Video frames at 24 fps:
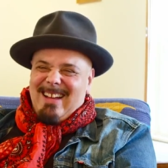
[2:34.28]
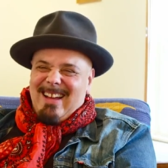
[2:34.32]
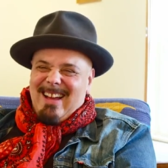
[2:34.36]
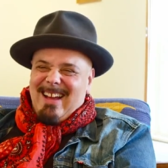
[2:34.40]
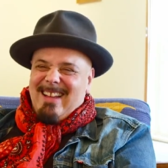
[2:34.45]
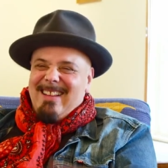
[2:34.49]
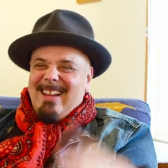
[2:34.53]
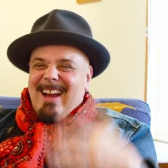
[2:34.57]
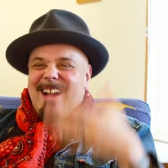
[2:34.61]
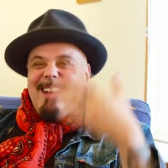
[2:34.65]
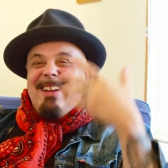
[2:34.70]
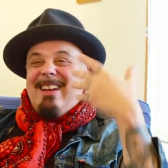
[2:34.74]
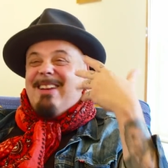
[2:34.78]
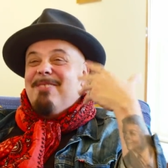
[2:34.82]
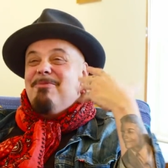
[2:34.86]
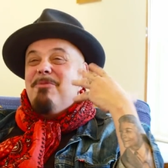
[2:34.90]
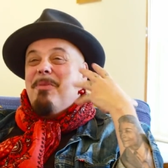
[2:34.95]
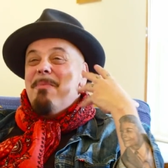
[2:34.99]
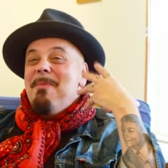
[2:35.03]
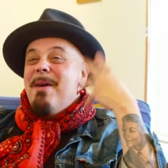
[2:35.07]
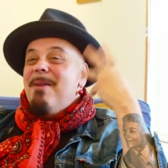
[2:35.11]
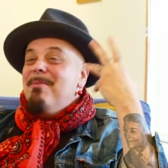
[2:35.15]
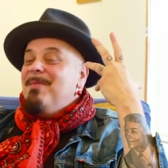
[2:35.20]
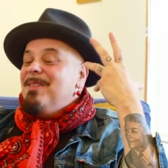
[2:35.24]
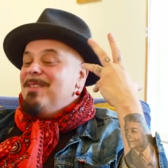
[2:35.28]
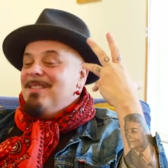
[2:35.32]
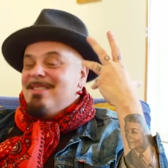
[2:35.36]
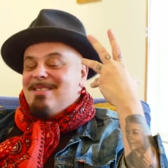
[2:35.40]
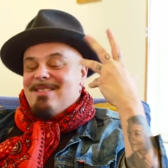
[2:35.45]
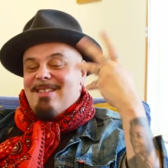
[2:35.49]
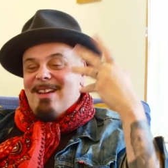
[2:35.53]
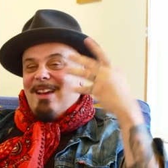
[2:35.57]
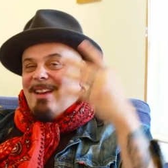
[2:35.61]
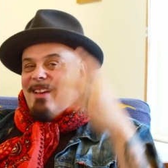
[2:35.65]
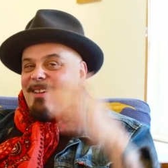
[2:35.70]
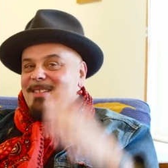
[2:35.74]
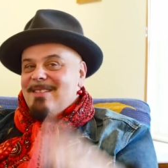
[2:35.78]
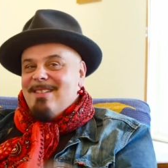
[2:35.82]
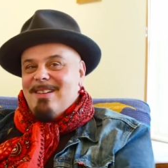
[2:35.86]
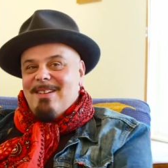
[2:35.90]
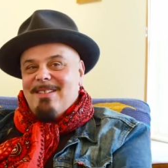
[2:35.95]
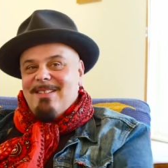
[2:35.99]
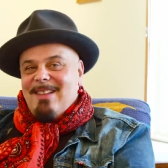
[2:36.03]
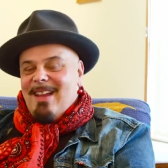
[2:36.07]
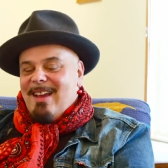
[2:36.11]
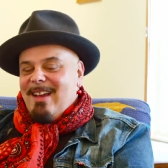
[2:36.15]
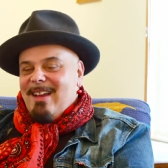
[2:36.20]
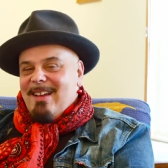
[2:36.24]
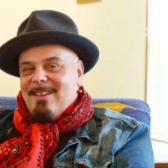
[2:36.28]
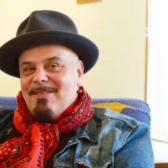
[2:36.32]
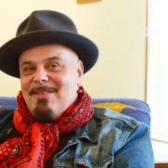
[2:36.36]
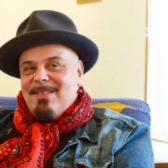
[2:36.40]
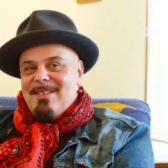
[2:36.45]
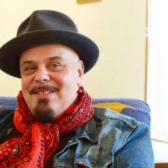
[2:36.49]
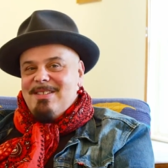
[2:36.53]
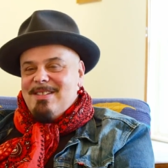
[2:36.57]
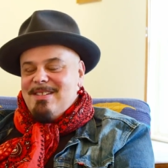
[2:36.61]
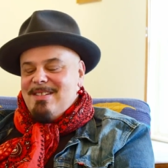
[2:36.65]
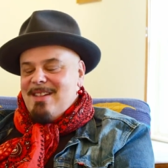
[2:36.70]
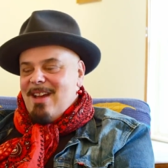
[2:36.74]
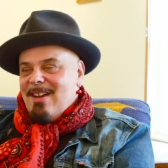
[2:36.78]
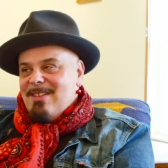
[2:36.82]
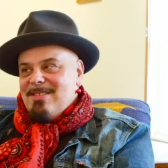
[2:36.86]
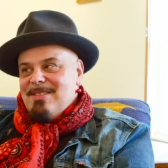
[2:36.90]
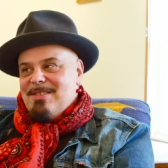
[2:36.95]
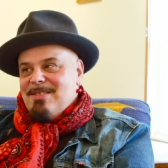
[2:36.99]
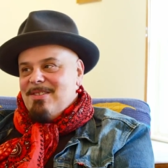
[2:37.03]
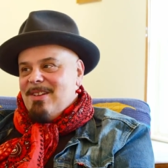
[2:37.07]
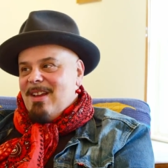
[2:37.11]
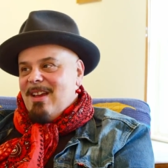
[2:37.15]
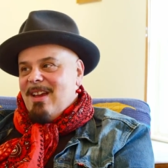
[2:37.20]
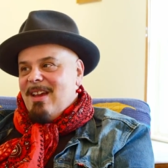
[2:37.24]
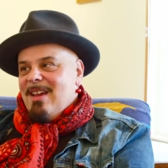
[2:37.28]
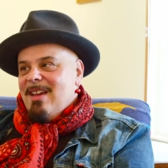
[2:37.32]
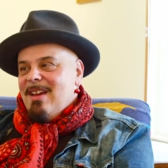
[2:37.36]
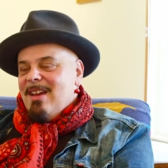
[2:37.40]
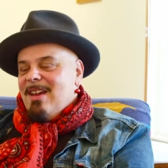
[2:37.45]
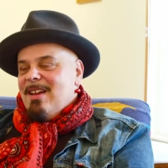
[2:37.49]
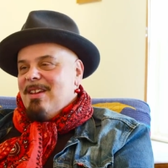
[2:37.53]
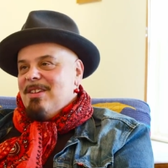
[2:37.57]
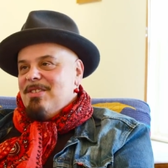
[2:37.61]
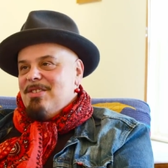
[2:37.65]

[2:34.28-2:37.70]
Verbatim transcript: And I can remember this like it, like it was yesterday,